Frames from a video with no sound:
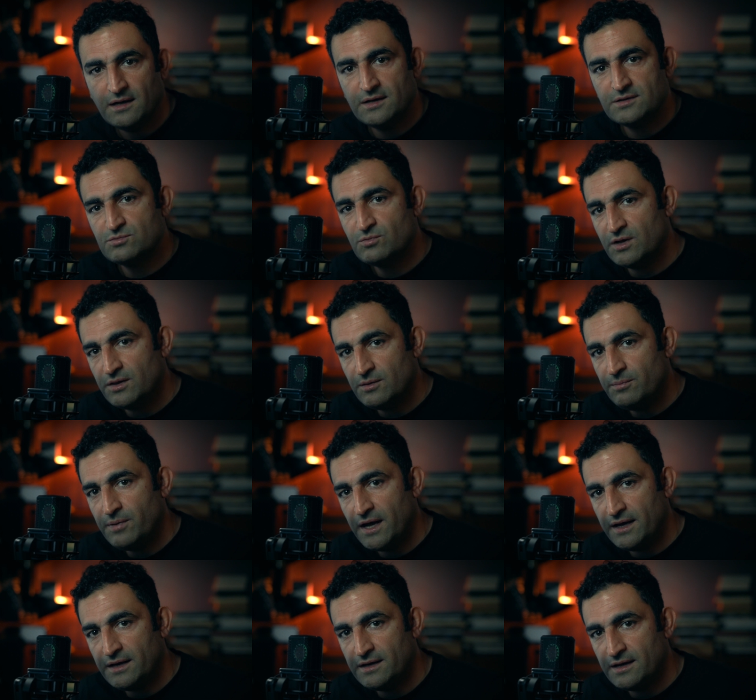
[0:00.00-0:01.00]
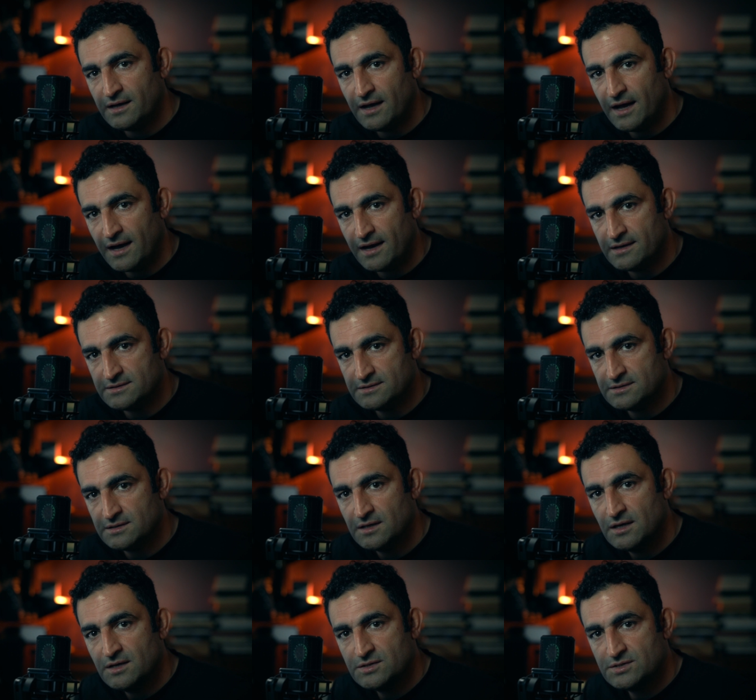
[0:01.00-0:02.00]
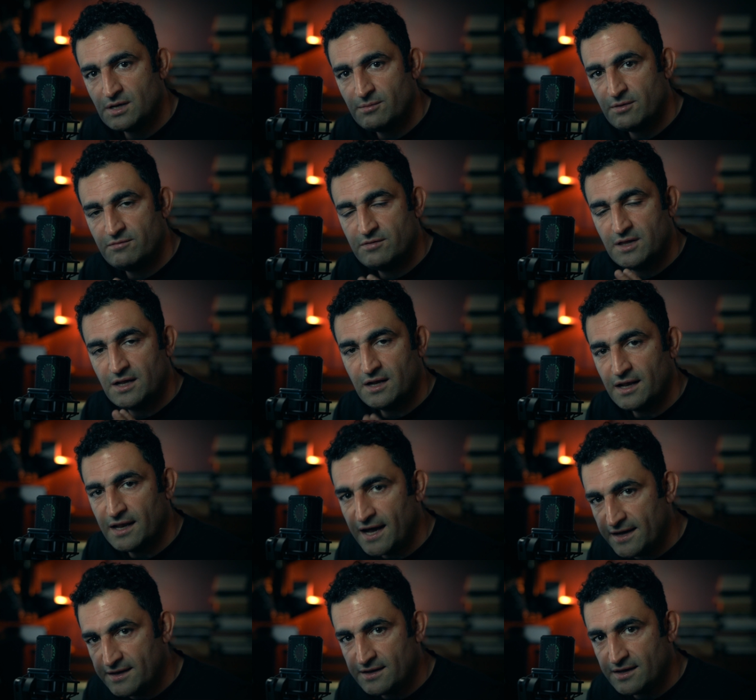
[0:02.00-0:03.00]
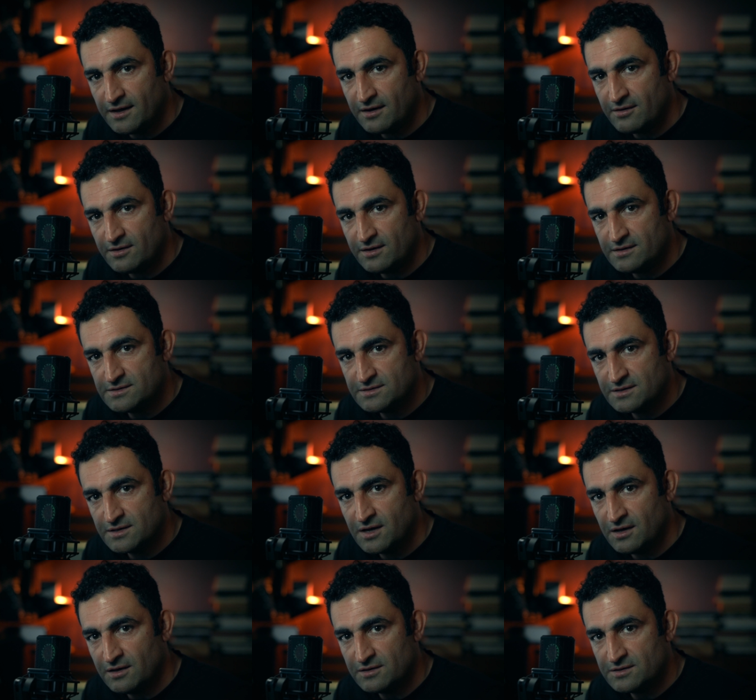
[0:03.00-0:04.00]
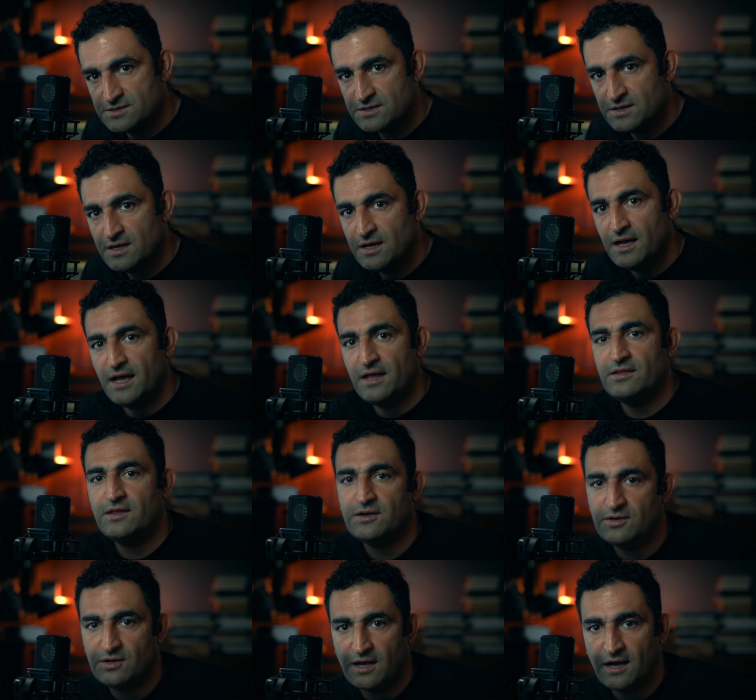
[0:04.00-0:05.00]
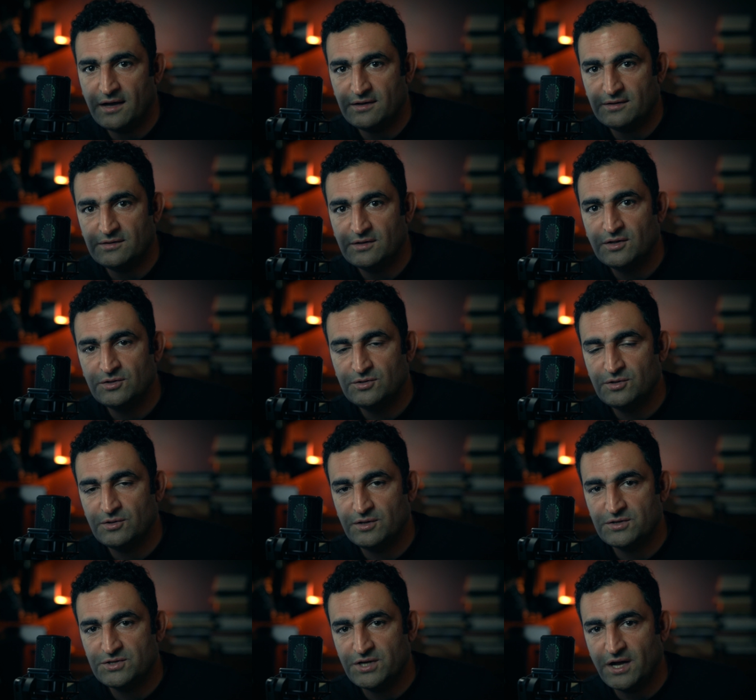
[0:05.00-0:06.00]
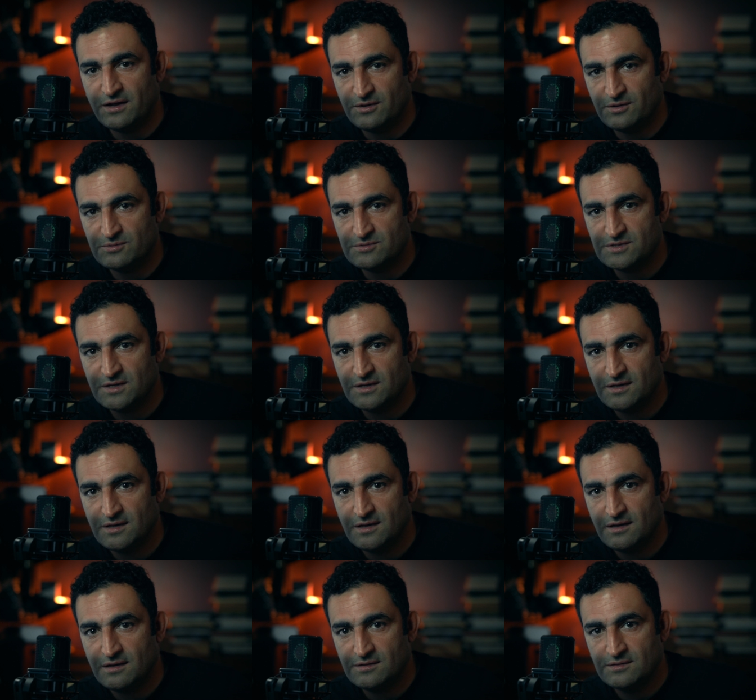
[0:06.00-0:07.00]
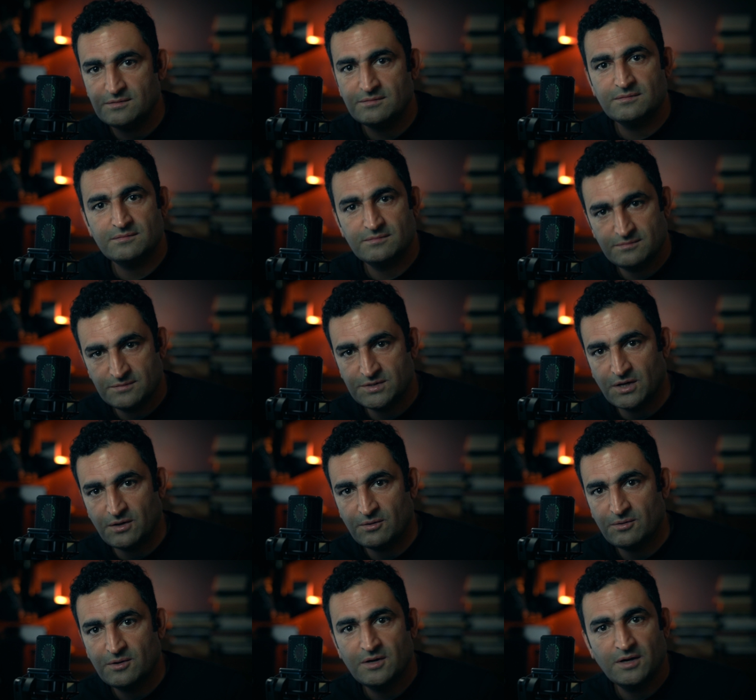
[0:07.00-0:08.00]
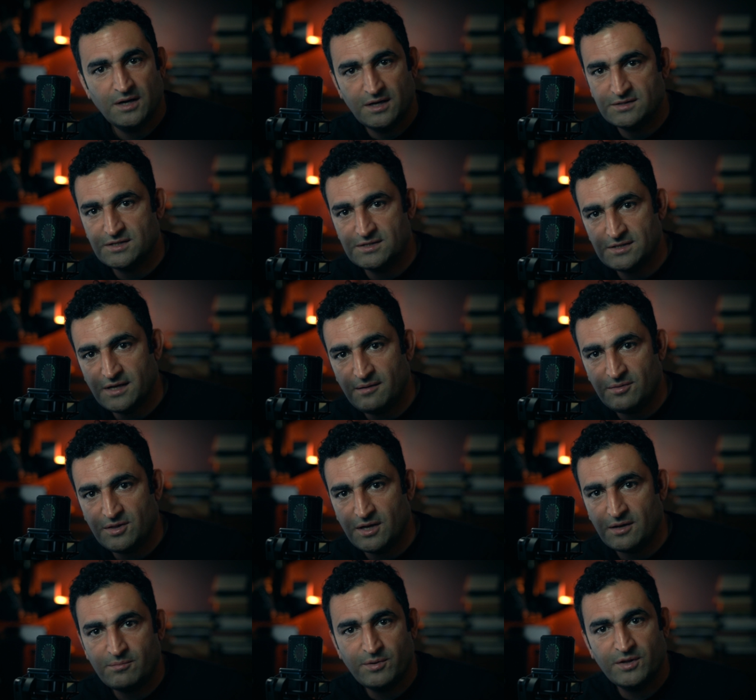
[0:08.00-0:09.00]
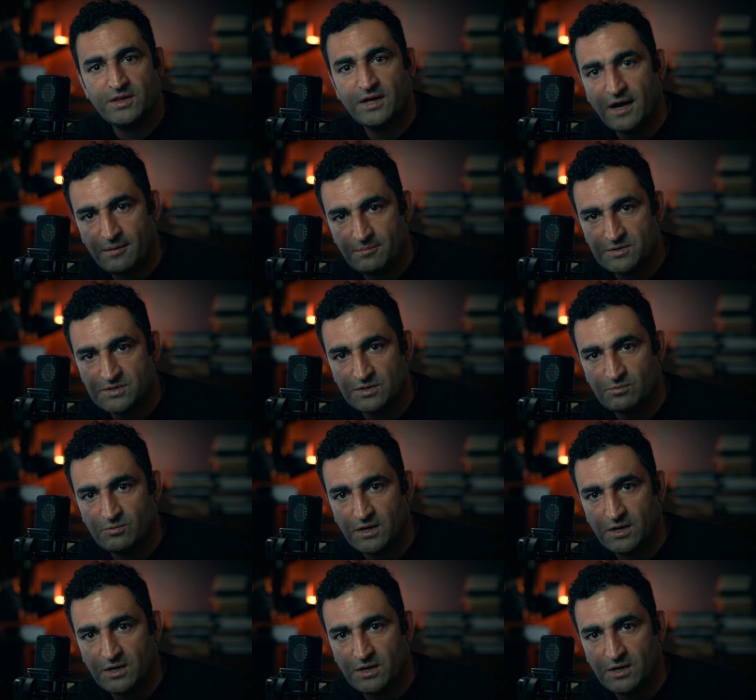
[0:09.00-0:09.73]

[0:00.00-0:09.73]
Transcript: is when the painting has some of the light areas colored and then you add it to the shadows. So it's the same thing but the opposite